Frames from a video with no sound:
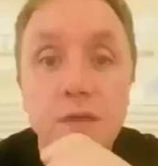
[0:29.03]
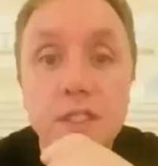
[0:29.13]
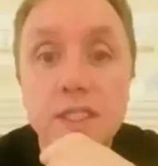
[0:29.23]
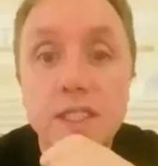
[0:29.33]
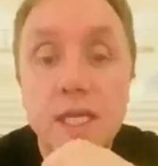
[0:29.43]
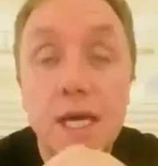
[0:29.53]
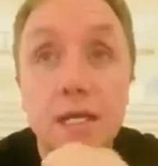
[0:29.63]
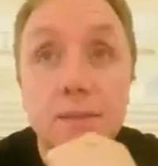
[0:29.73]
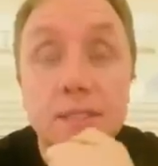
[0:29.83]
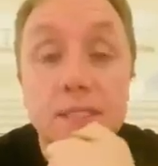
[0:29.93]
first
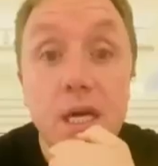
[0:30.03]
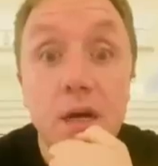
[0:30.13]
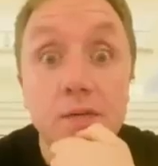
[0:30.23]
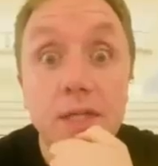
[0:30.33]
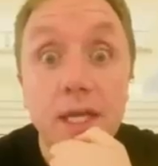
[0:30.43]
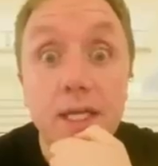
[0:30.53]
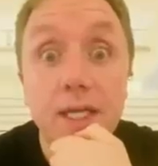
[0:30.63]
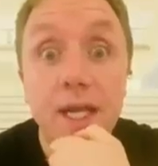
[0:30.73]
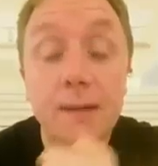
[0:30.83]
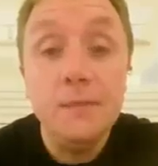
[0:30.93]
element of taking a
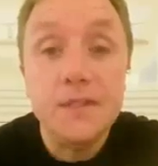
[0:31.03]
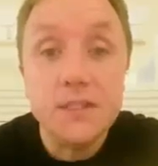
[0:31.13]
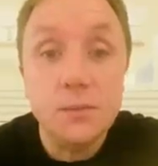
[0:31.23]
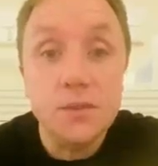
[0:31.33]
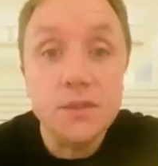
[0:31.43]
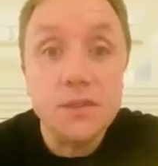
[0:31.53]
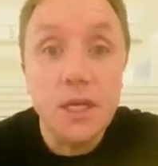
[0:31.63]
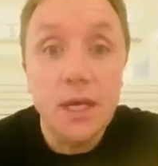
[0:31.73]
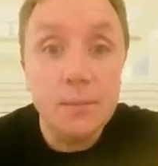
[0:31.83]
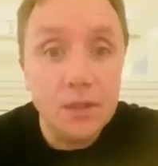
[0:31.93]
claim is that you must
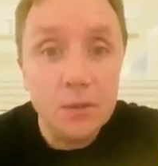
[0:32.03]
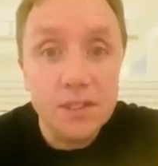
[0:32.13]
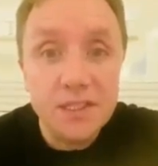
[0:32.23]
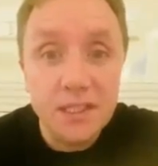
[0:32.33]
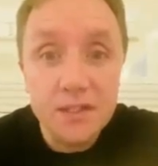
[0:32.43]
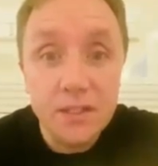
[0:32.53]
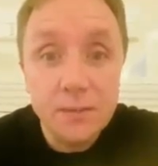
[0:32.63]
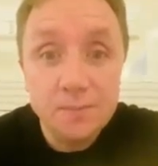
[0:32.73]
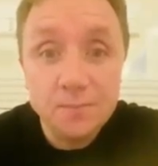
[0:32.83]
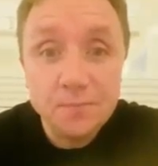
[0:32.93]
meet with a
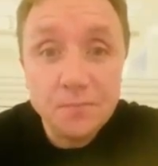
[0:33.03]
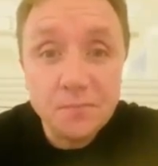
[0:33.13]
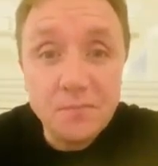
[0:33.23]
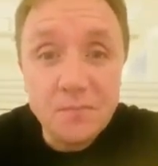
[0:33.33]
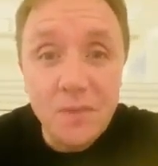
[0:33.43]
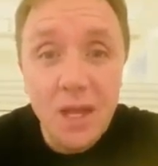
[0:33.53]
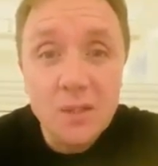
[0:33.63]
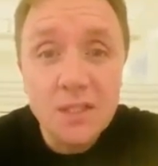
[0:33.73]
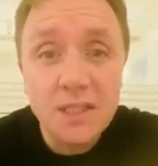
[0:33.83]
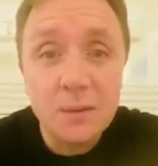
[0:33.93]
solicitor. You
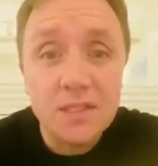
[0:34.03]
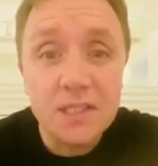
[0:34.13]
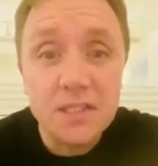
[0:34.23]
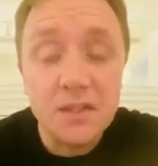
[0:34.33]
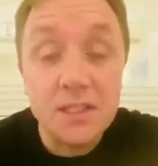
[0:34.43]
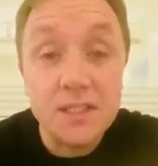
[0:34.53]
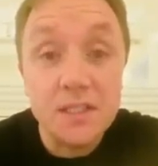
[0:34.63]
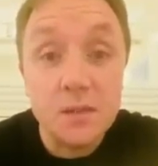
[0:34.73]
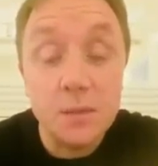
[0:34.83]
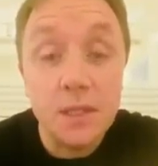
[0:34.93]
sit down with the solicitor, and the
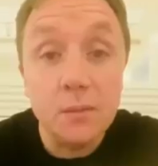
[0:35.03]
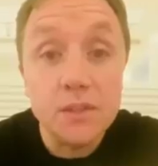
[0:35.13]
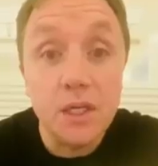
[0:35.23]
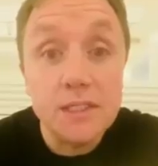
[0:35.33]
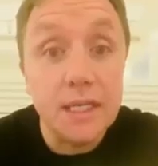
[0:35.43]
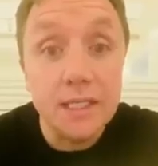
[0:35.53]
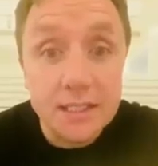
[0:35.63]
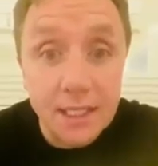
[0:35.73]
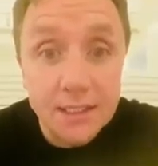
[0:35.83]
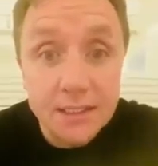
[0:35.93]
solicitor will then what's called taking
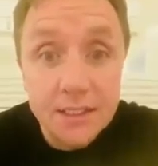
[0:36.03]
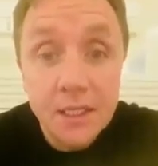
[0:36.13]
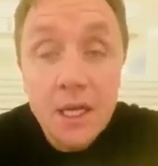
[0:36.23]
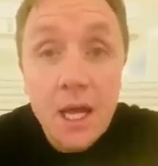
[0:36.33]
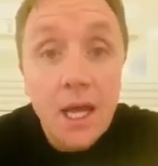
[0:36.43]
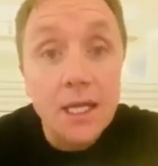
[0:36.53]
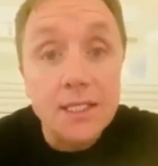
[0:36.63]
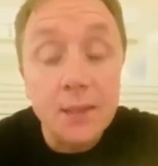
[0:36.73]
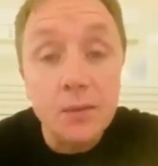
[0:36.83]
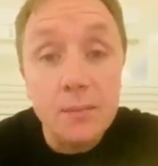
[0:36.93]
attendance, and
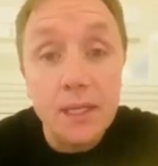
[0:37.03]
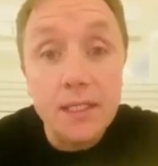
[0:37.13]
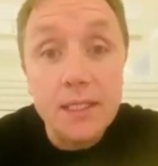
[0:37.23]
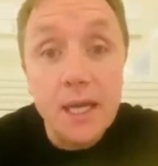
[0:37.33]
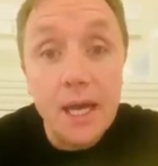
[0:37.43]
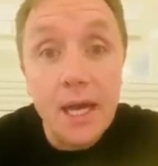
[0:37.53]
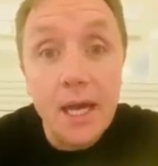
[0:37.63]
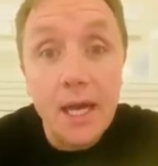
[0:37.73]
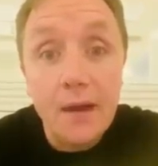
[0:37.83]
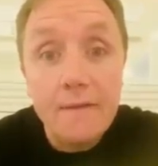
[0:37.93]
they will make
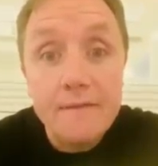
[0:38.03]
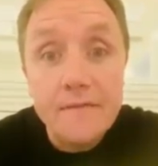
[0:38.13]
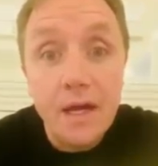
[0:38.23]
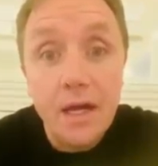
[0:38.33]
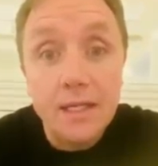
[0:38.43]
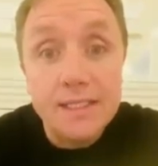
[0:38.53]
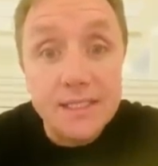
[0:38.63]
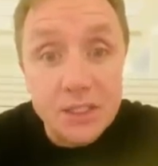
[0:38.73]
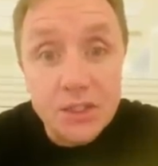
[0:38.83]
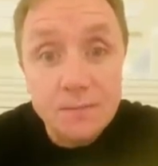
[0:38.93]
a
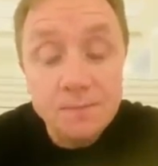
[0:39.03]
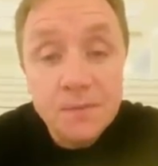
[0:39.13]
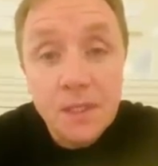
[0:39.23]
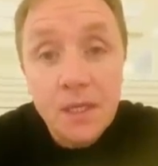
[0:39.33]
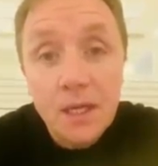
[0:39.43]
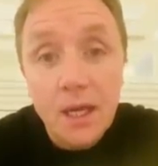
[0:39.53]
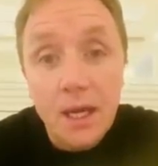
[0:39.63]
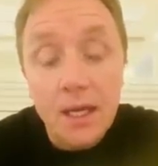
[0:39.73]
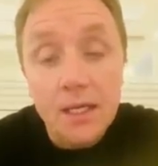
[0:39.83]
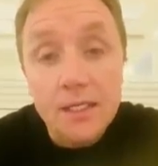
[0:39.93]
decision
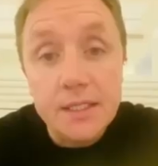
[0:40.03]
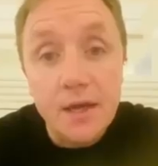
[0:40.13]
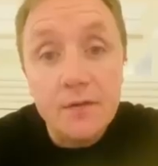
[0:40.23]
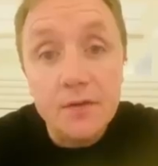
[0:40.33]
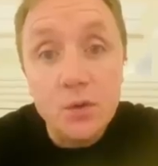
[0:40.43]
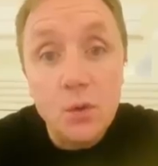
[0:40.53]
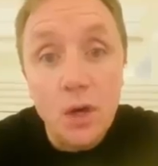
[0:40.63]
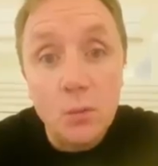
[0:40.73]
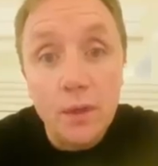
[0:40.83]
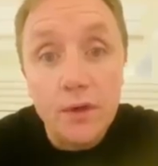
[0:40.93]
and a view
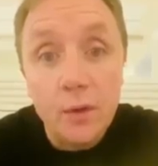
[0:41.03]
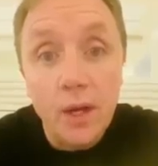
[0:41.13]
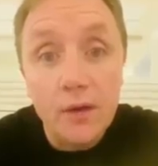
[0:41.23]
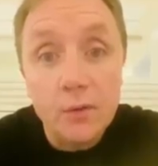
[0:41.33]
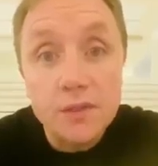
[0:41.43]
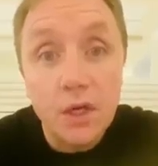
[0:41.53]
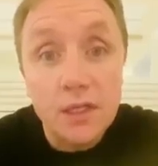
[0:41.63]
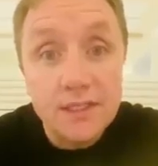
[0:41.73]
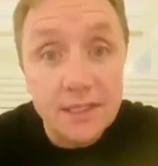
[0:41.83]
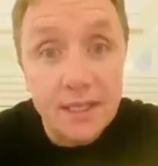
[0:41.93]
on whether you have what's called
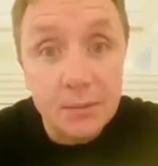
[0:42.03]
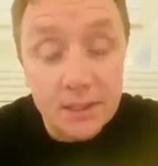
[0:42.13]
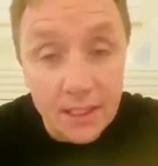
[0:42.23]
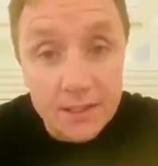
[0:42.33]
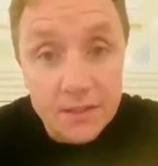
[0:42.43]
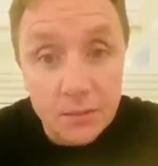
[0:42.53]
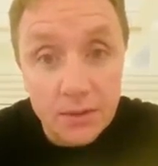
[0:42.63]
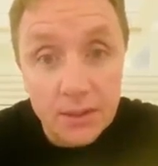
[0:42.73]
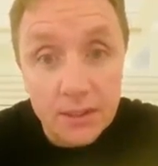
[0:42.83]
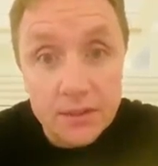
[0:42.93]
a statable case,
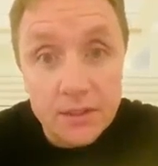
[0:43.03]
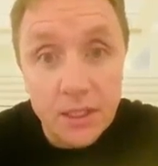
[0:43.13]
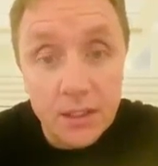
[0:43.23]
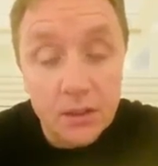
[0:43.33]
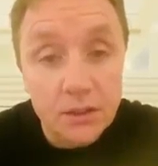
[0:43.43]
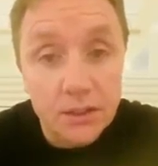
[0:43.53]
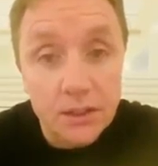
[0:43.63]
whether that the